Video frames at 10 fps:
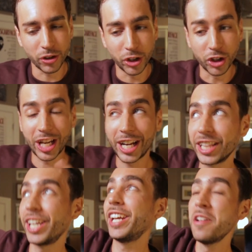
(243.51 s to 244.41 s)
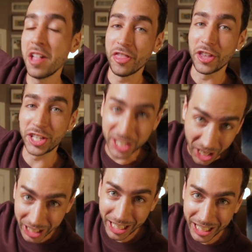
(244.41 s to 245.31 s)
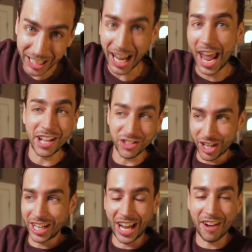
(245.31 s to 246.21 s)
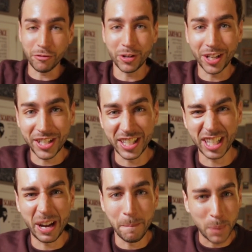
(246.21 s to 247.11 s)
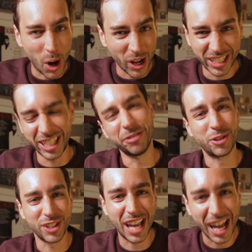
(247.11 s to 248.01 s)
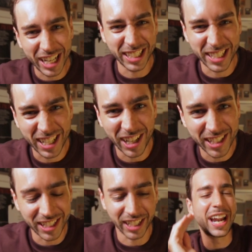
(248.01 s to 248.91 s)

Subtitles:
So you're getting like the sun heat and you're getting everyone else's like body heat, which is kind of disgusting.